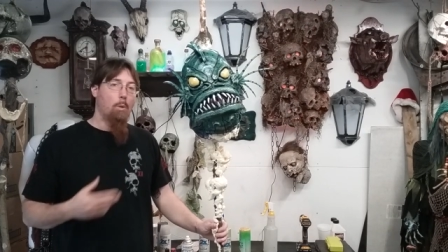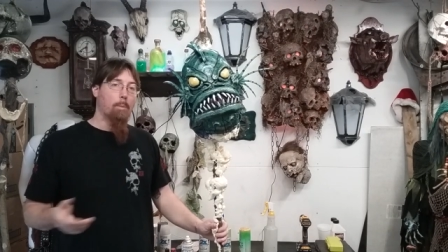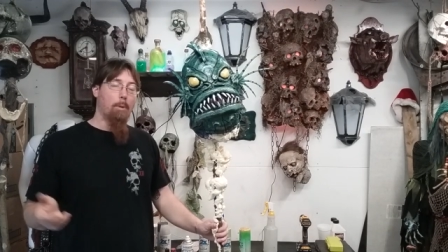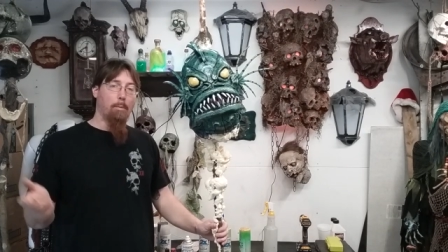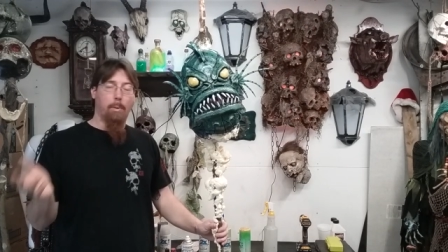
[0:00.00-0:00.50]

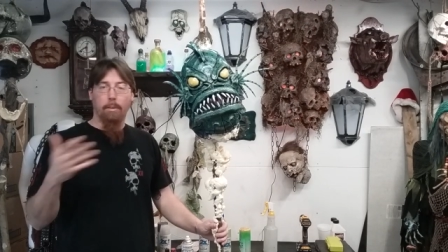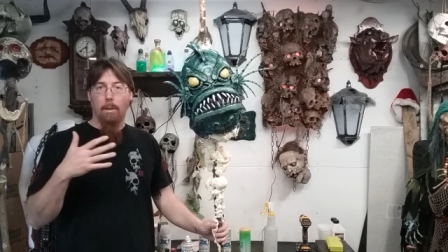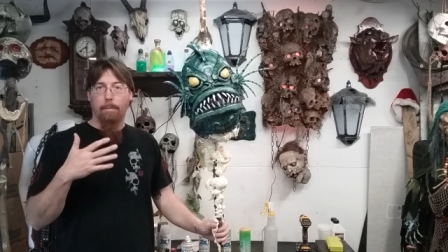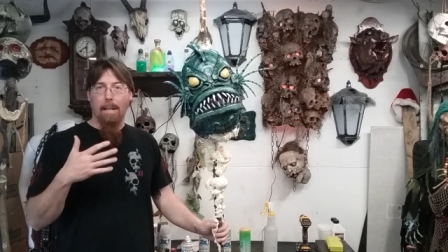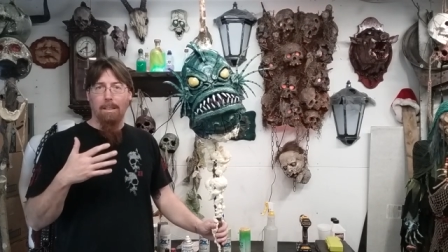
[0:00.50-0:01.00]
We're both putting
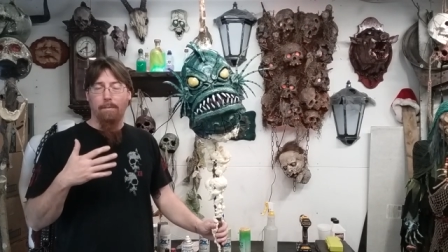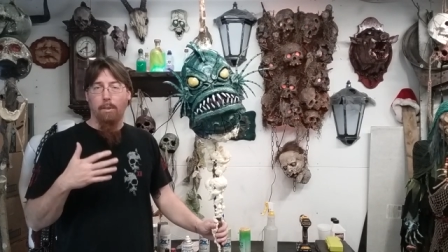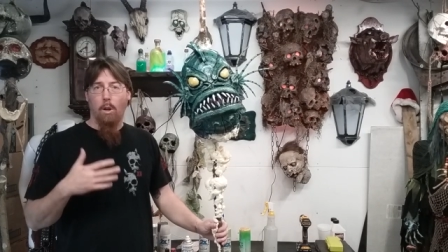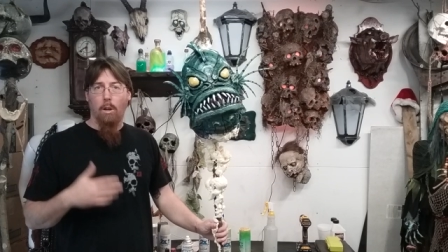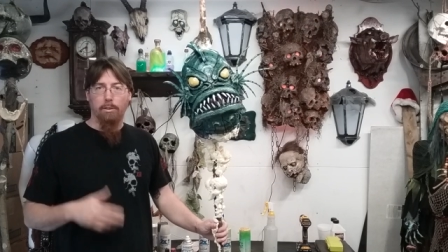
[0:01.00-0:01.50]
up daily
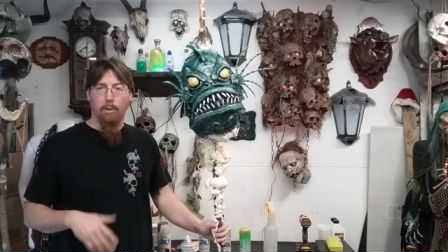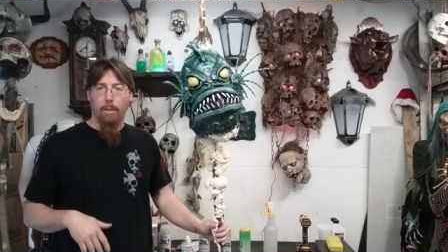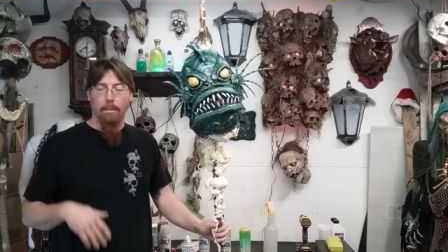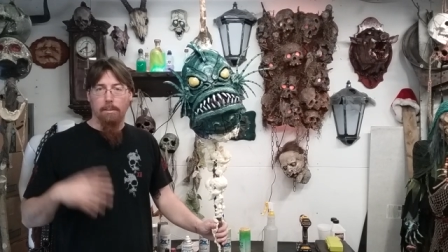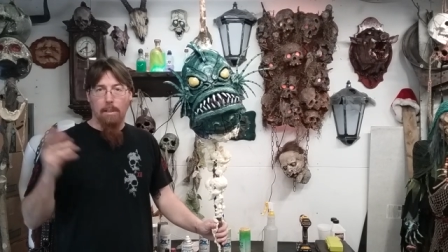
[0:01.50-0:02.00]
vlogs
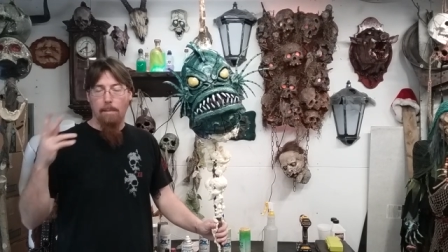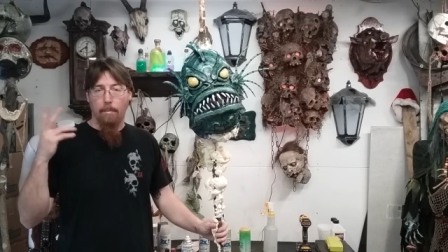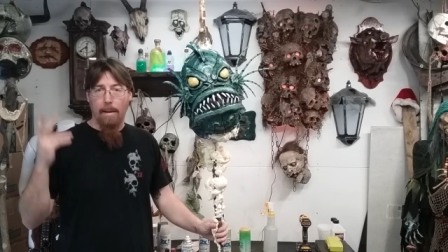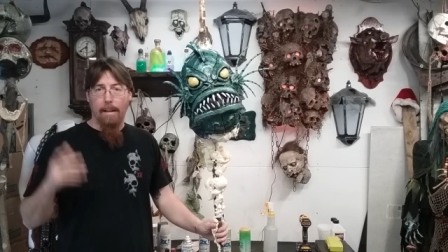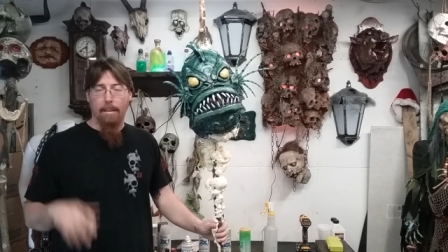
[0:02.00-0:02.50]
during this time
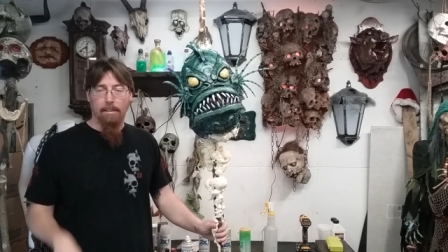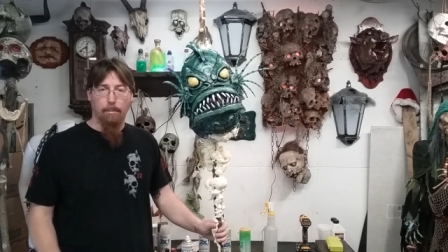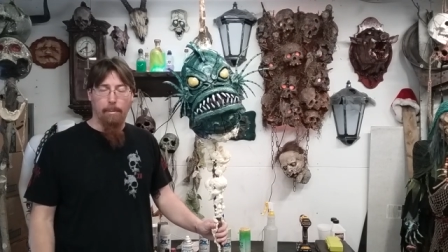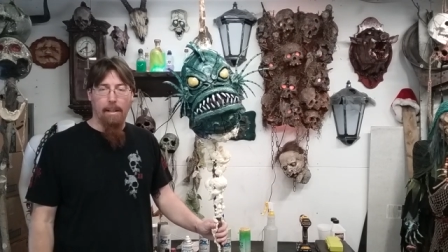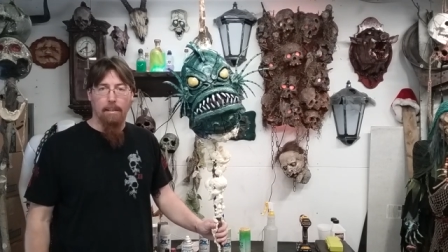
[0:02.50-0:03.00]
of madness
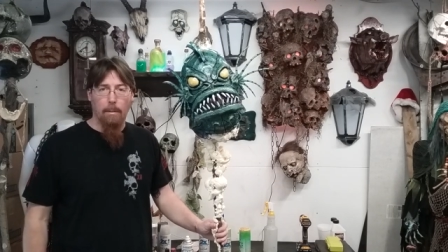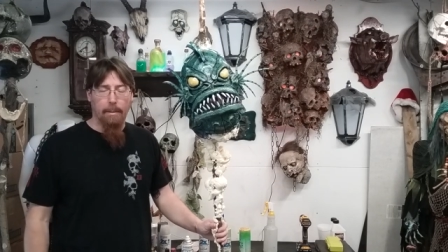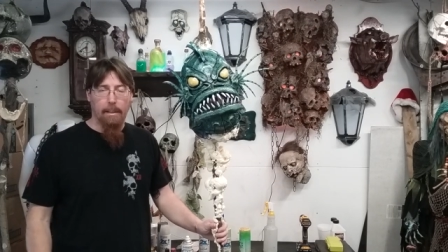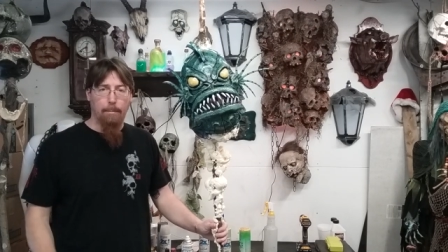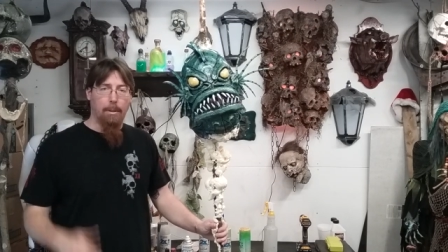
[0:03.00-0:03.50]
and
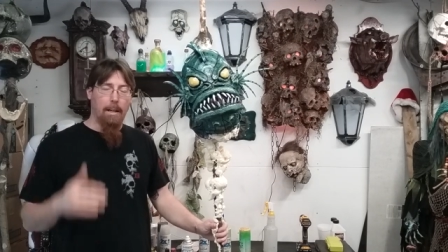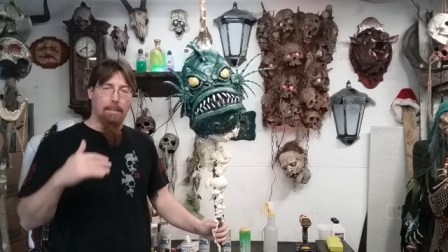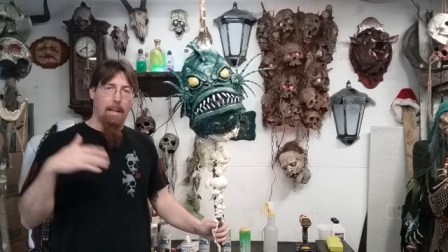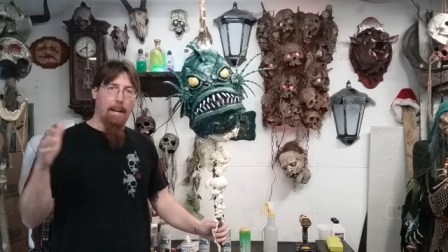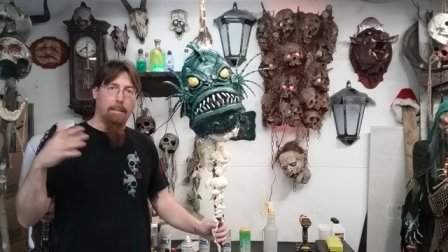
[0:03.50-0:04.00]
pandemic to keep you
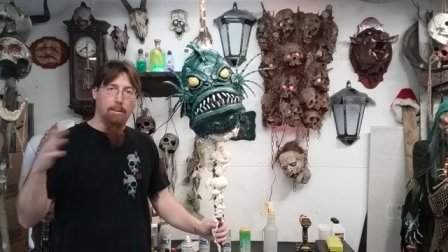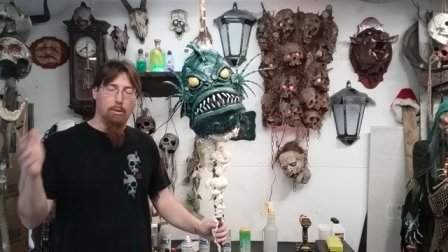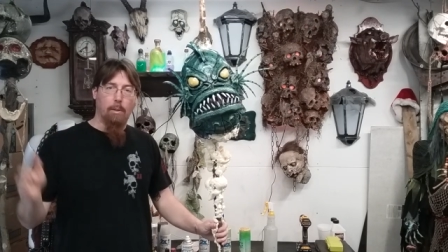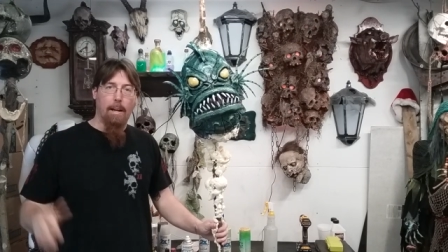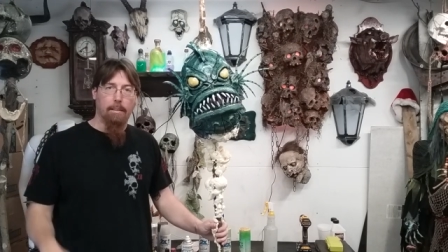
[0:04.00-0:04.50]
guys kind of
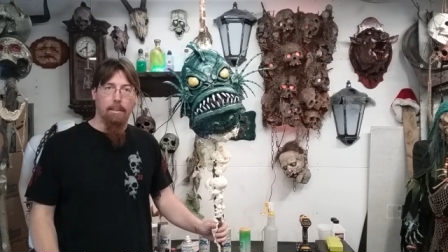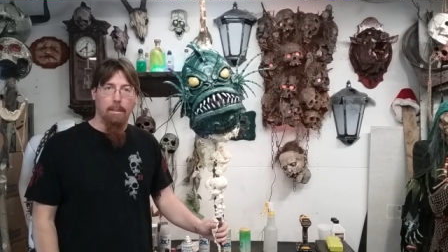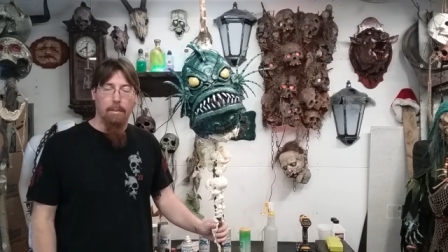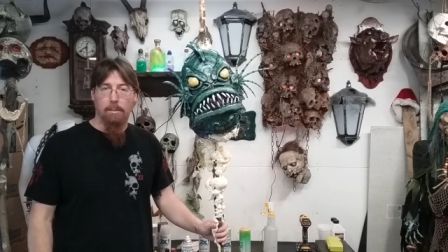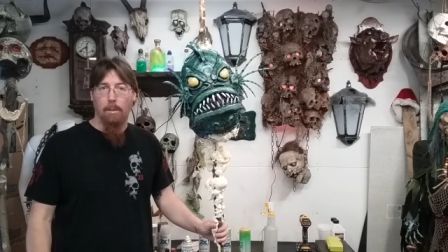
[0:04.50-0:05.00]
distracted, to
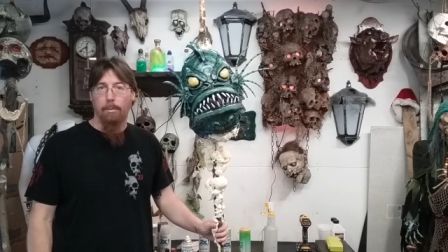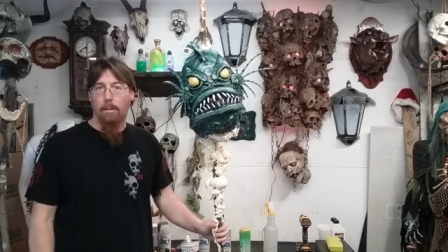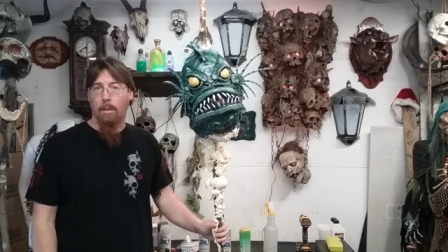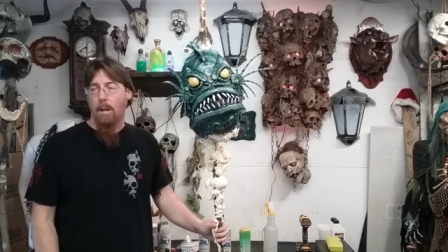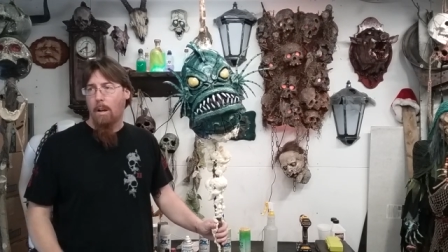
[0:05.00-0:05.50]
give you
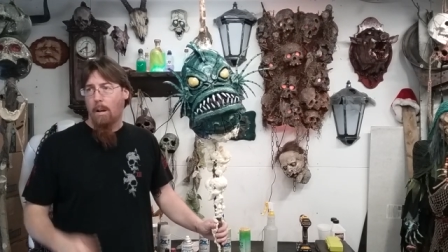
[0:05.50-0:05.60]
something